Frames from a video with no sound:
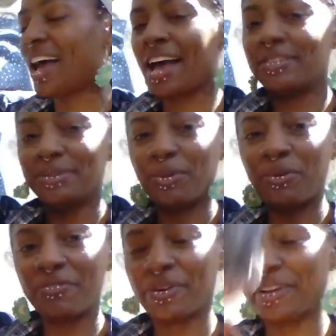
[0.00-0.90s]
That's some
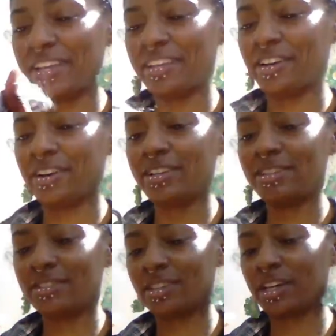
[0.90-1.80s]
more variegated yarn.
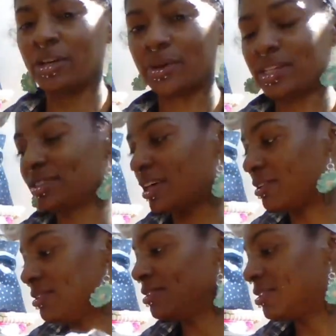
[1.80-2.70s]
This is like a
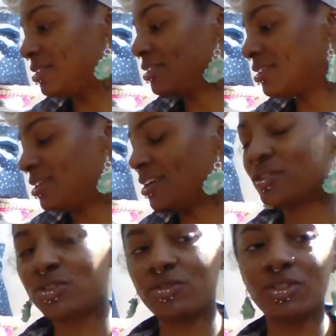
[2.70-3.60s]
grayscale.
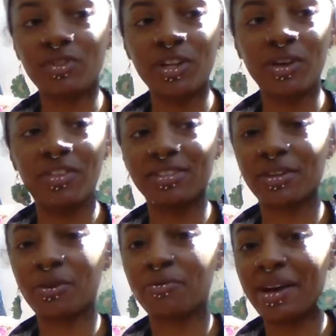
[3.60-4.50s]
This video I think is
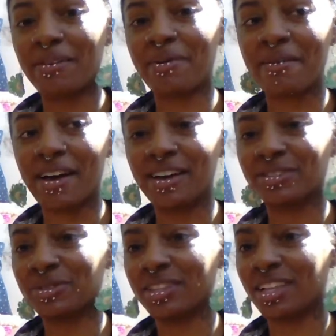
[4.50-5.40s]
gonna go by
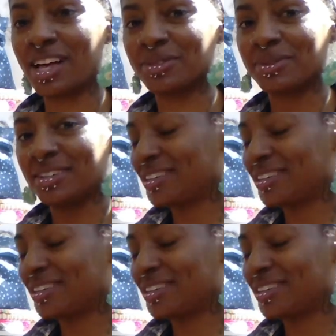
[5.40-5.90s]
faster than the last one.